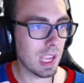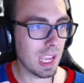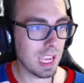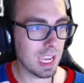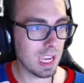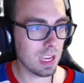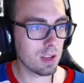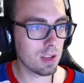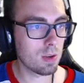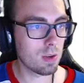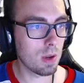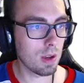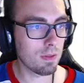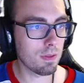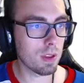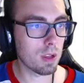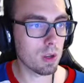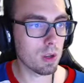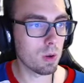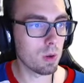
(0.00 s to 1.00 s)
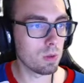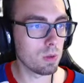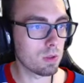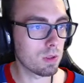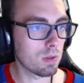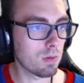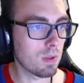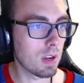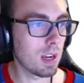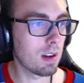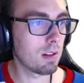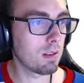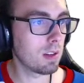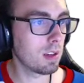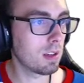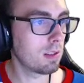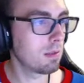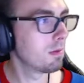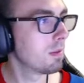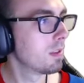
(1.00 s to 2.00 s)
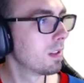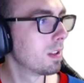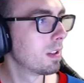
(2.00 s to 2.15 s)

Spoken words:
And you have the Colt around it.